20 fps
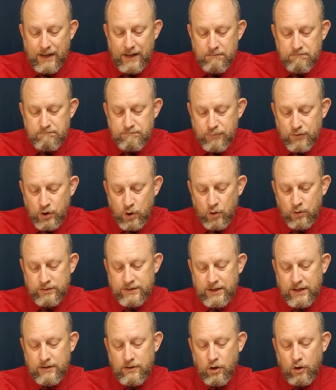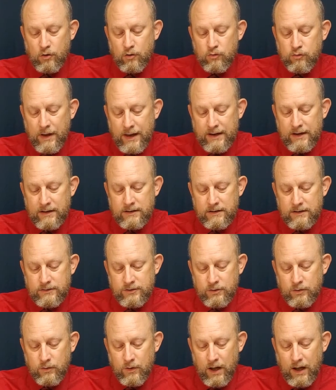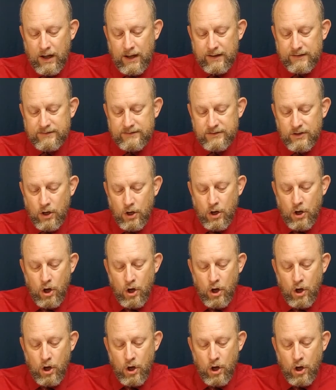imputed or credited to us